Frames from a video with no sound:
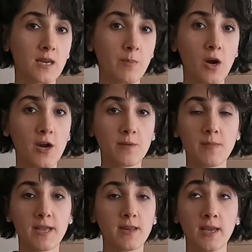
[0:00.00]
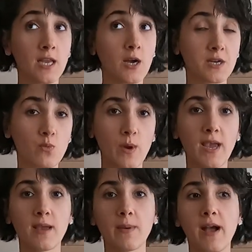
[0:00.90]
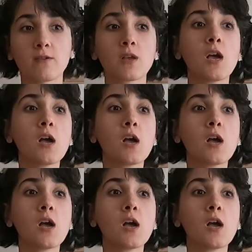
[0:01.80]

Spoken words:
apartment, any other way about